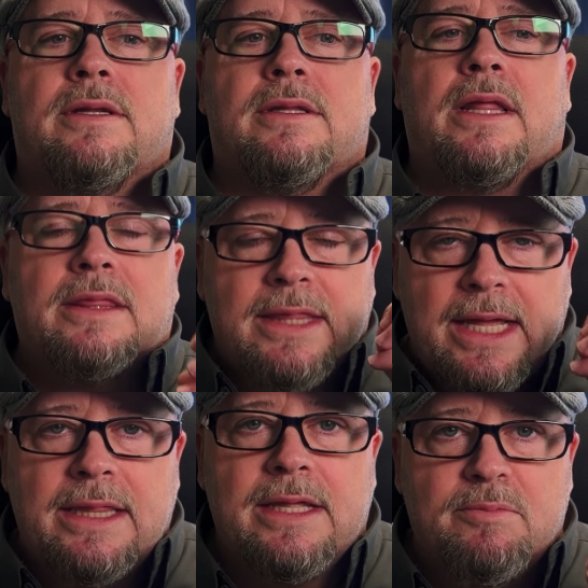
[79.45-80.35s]
the
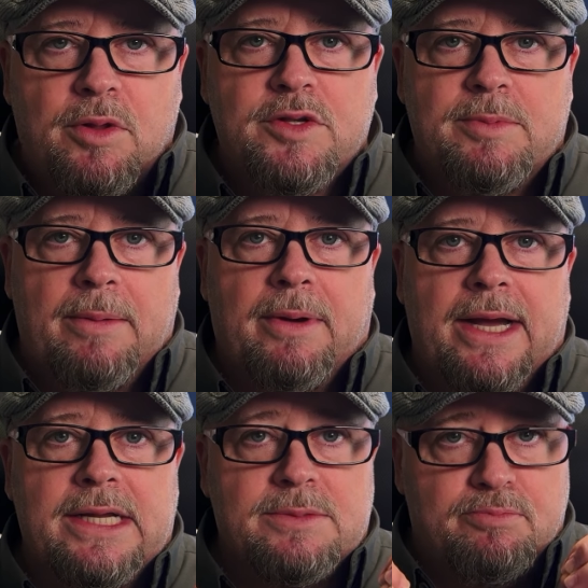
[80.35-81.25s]
thing that blows my
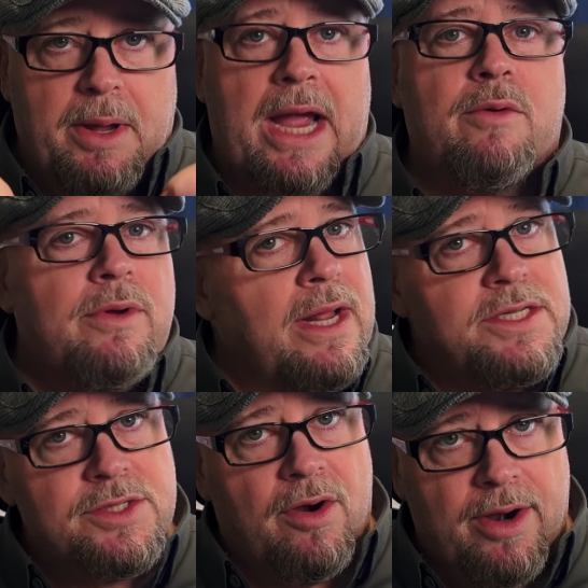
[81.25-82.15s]
mind is back when I
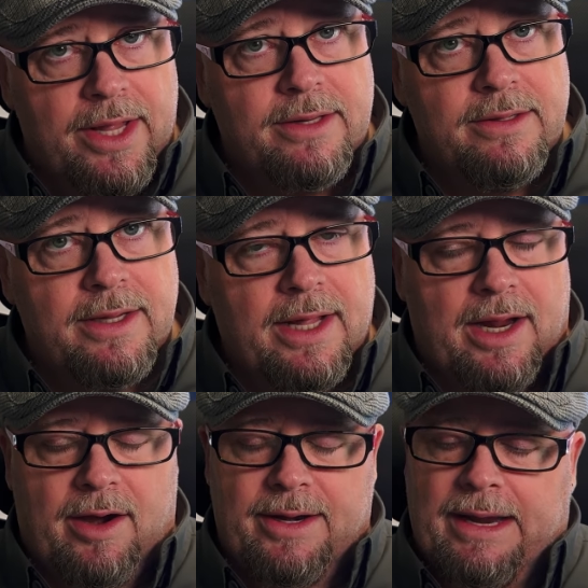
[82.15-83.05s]
started, and
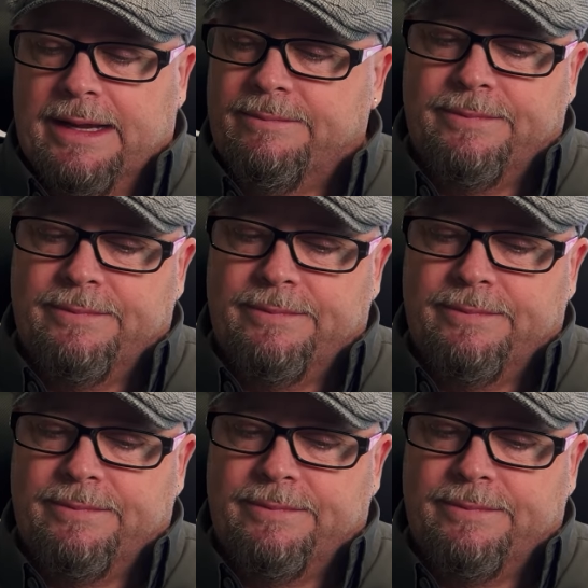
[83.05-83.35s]
I